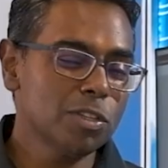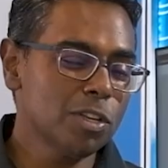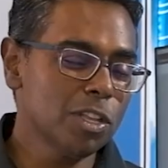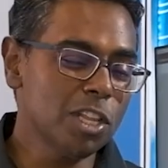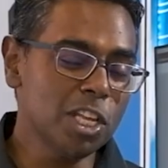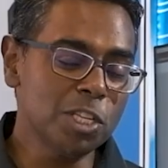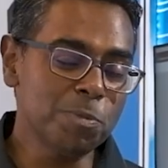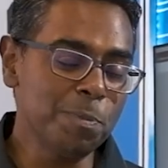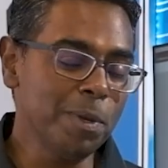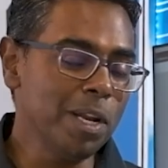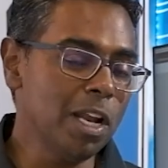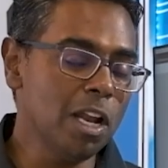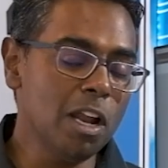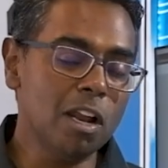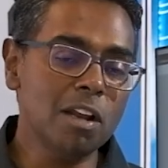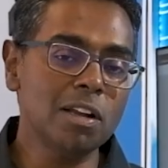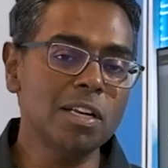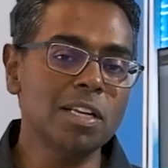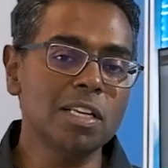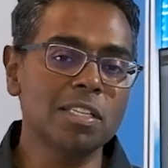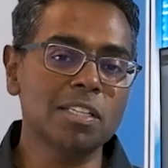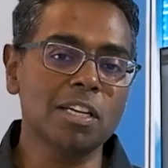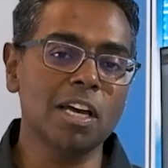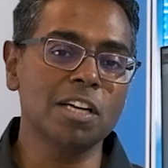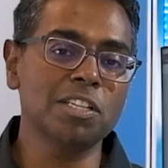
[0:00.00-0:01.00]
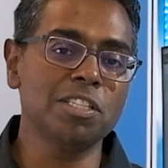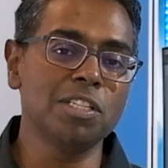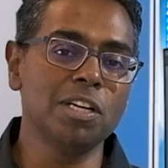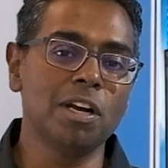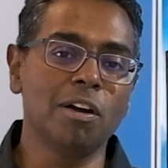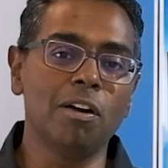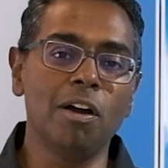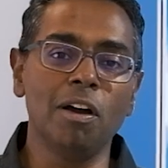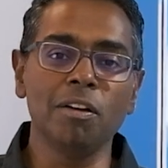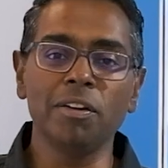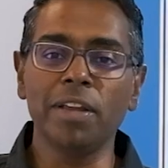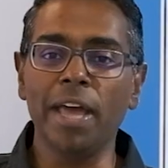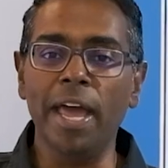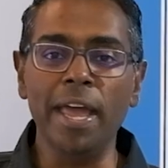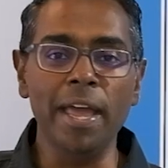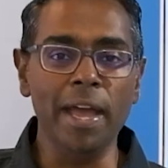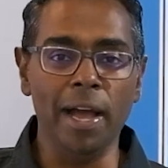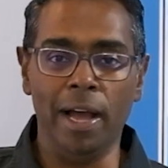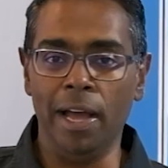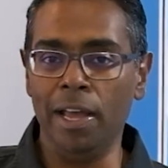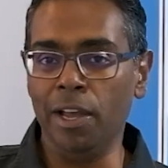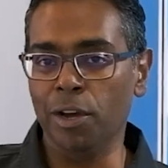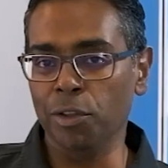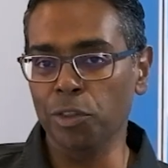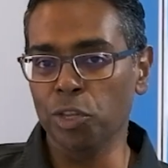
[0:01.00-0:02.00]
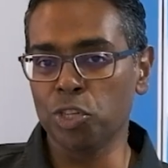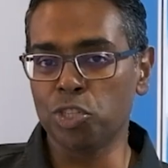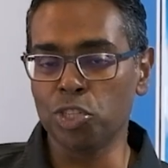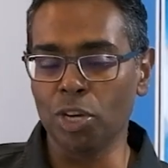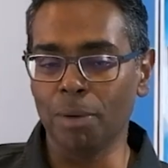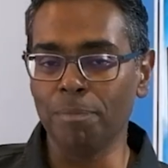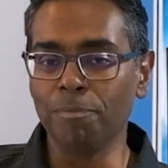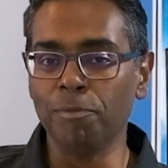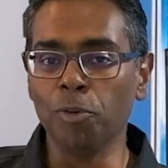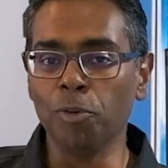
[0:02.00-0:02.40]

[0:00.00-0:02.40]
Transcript: So there's been a lot of discussion around AI on the shop